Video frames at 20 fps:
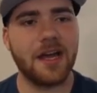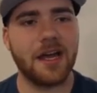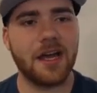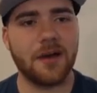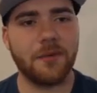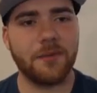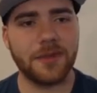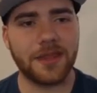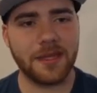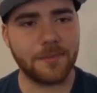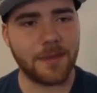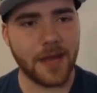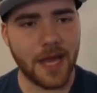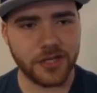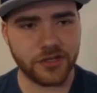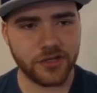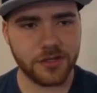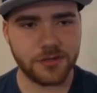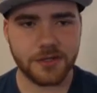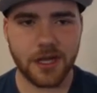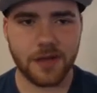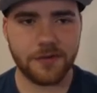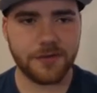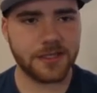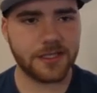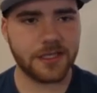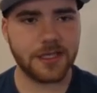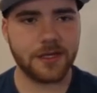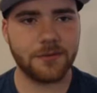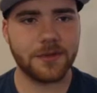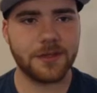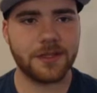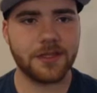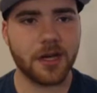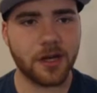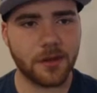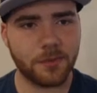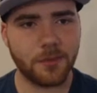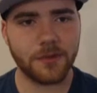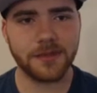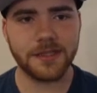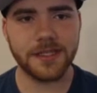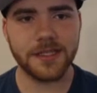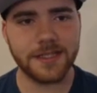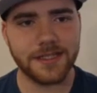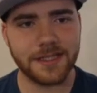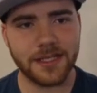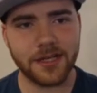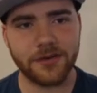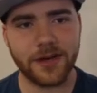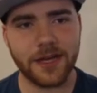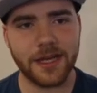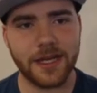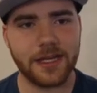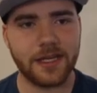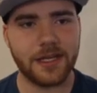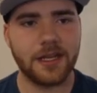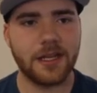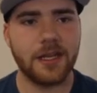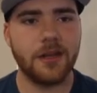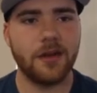with the Bad Dreams, obviously, with Dark Pulse, Incinerate,